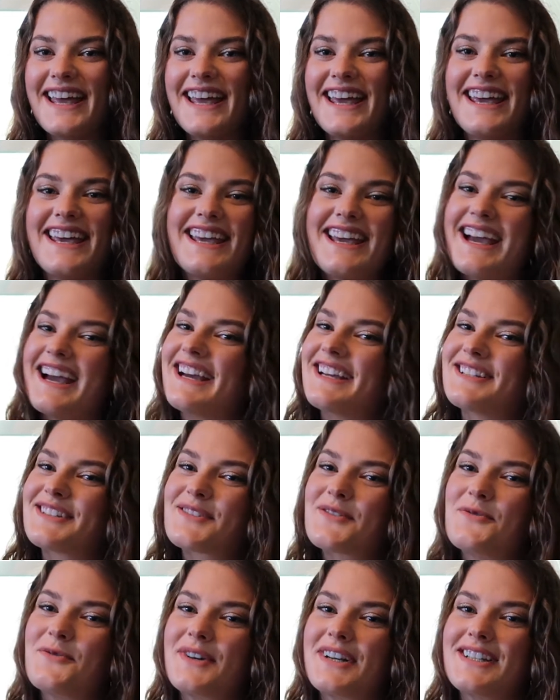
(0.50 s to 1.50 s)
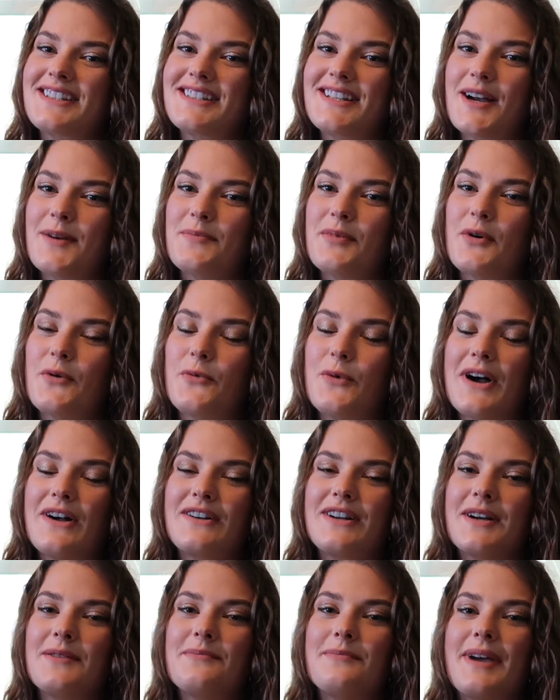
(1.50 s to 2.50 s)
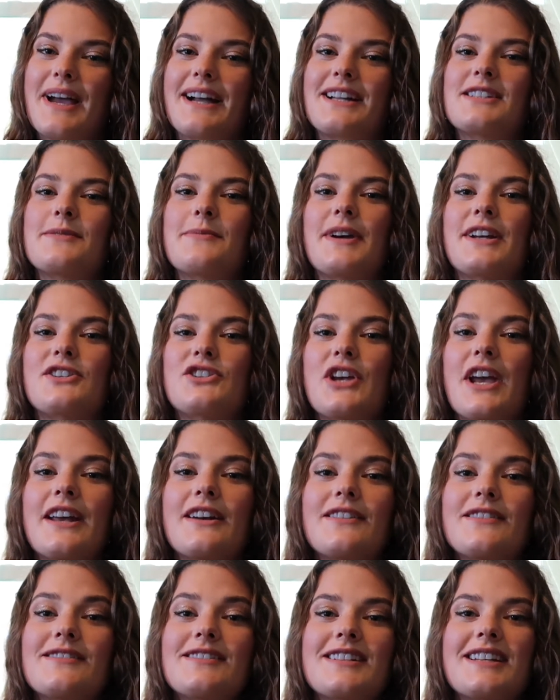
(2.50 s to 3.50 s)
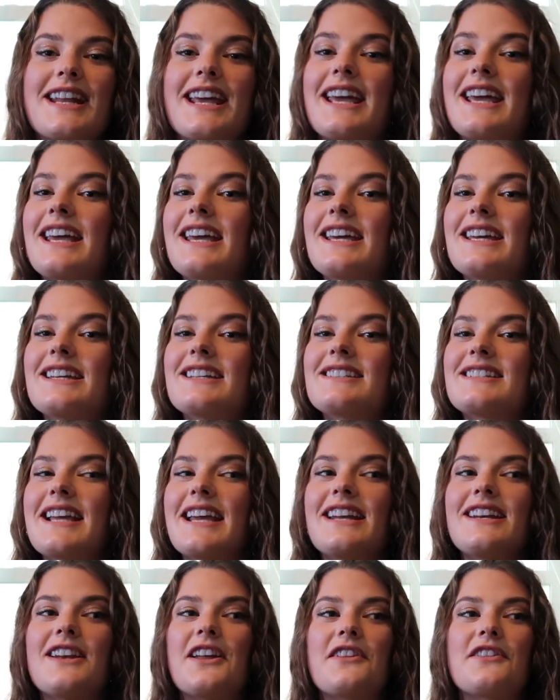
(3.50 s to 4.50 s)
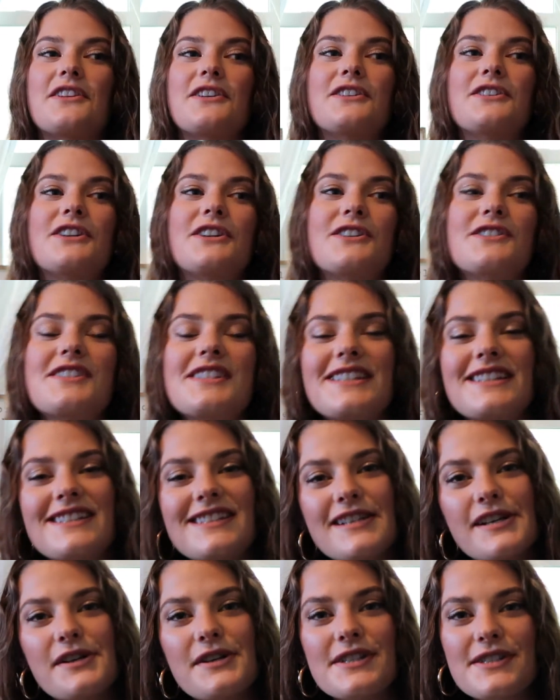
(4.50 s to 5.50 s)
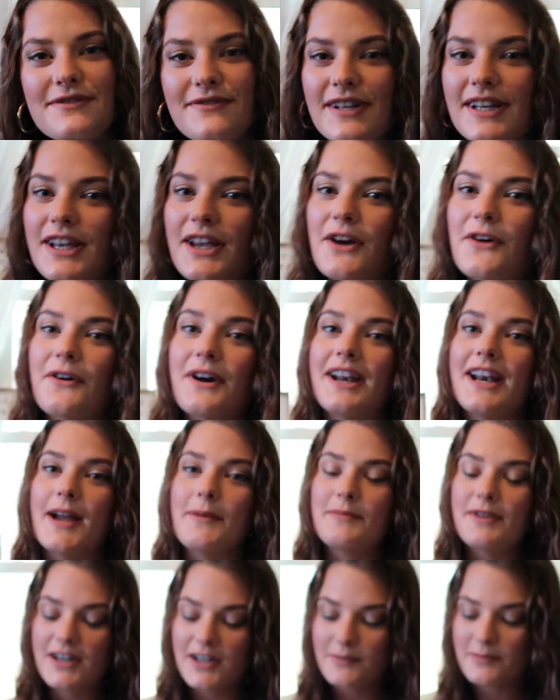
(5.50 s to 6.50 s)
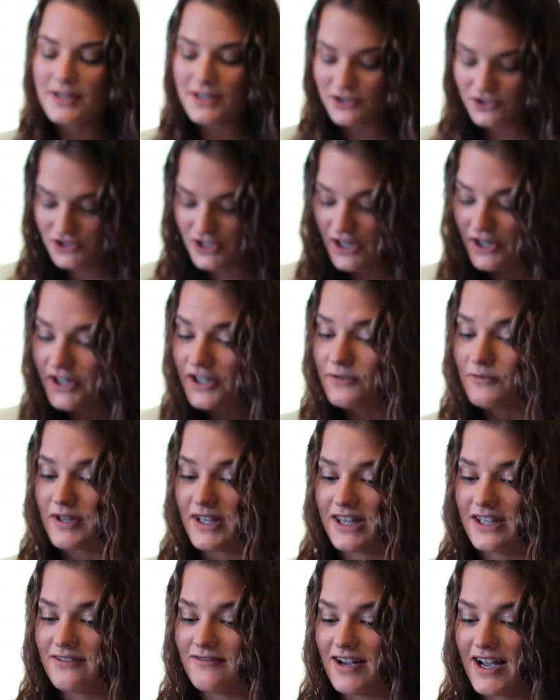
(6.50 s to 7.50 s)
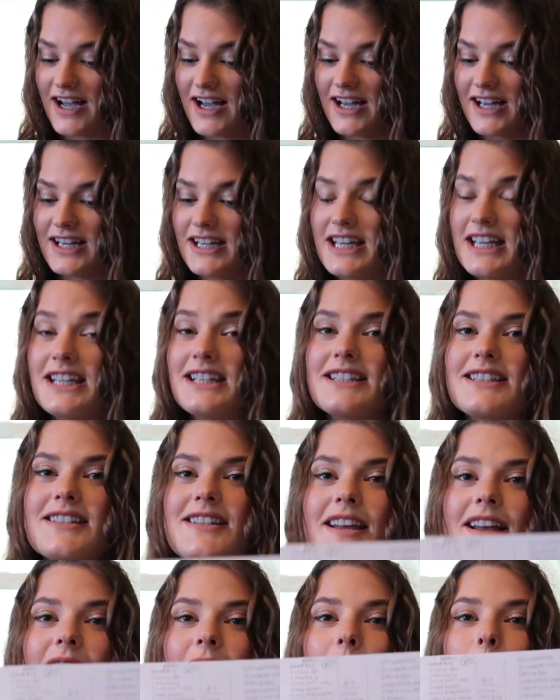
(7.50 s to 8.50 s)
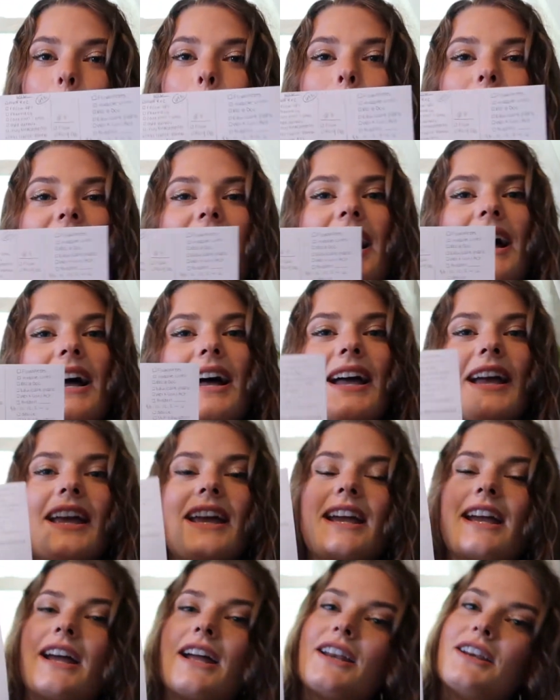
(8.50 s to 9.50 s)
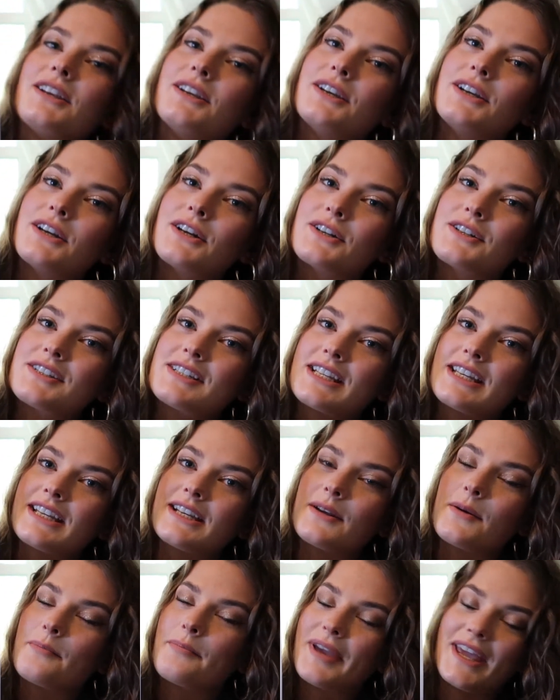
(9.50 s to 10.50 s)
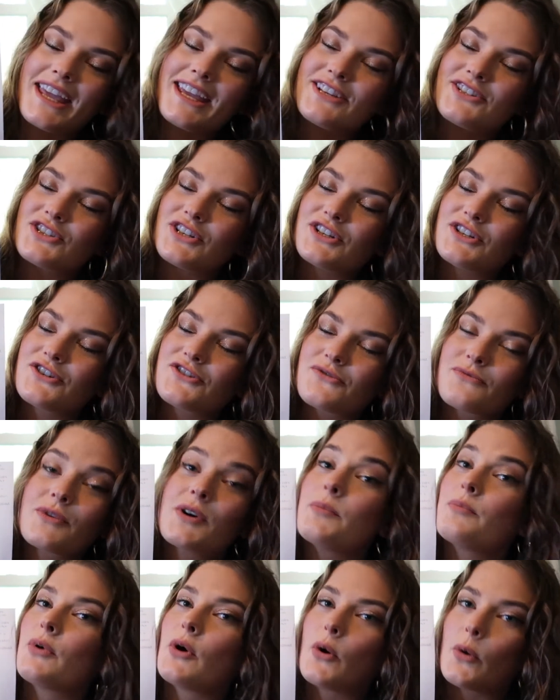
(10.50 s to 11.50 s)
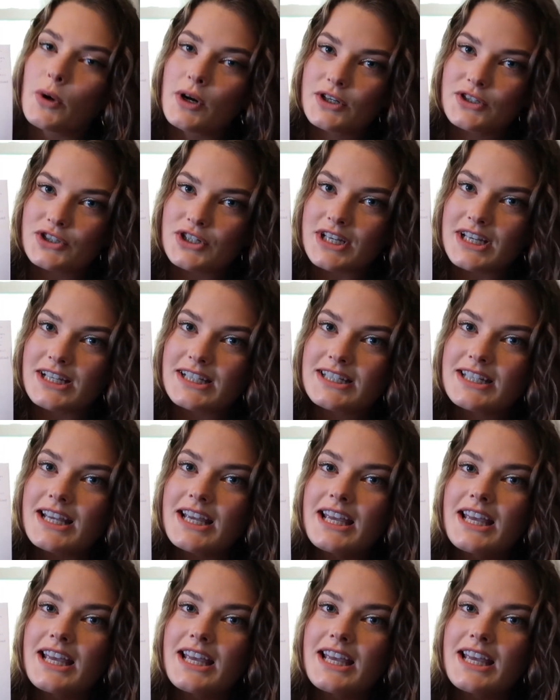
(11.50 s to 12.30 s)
Hey guys, what is up? Welcome back to my channel. Today is another nursing series video and I'm gonna be sharing with you guys my nursing patient report sheet.